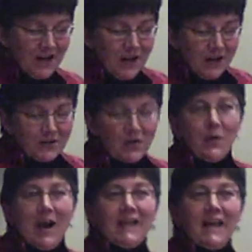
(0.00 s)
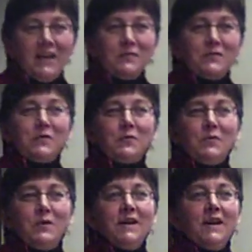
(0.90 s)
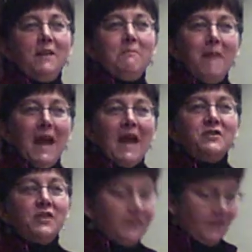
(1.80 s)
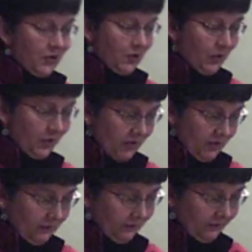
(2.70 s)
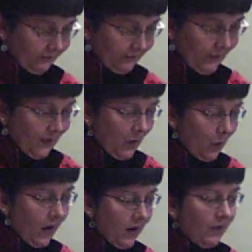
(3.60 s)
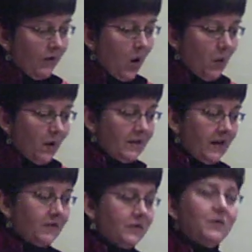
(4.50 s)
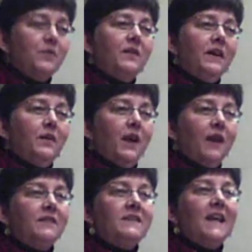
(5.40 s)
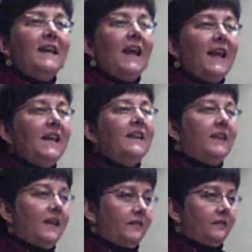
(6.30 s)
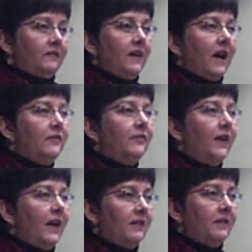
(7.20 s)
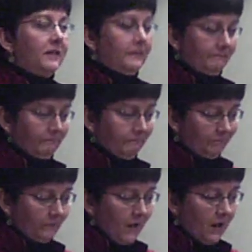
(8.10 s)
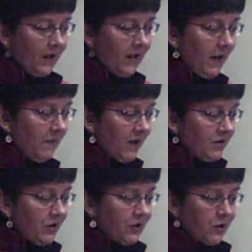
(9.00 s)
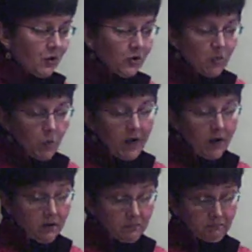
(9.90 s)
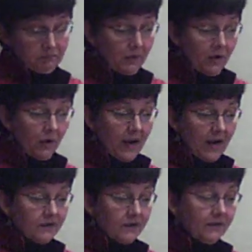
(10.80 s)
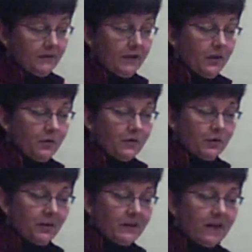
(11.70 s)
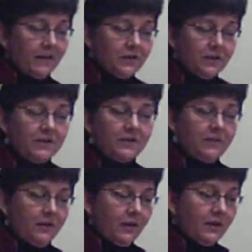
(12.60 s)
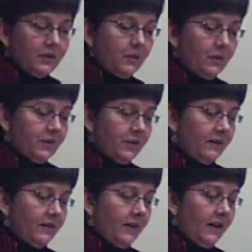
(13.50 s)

So I'd like you to imagine a church where no one tells you that you have to take anything on faith. Imagine a church where you're asked to use your intelligence, your intuition,